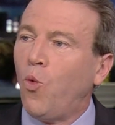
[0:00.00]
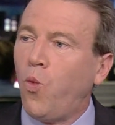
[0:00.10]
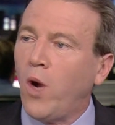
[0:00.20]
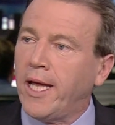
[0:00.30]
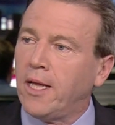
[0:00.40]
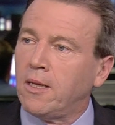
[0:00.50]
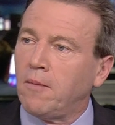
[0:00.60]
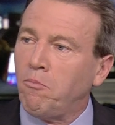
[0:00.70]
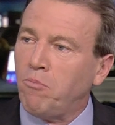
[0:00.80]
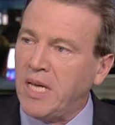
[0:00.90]

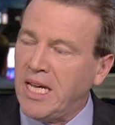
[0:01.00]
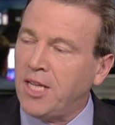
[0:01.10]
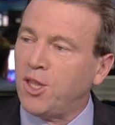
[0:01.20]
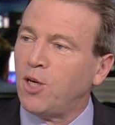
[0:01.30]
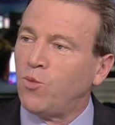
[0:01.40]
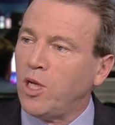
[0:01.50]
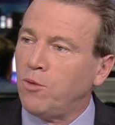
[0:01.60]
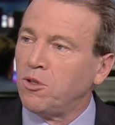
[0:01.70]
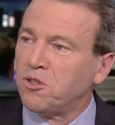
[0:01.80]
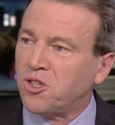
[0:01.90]
will mean that we
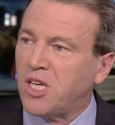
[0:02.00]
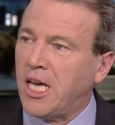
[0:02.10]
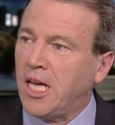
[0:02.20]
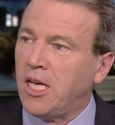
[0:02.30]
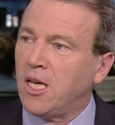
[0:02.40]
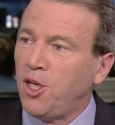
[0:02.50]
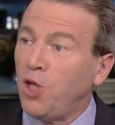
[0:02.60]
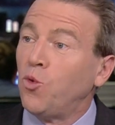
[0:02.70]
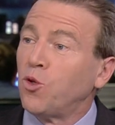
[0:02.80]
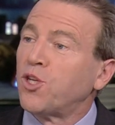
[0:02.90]
will see
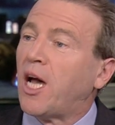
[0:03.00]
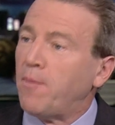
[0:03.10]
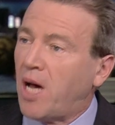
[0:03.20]
new all-time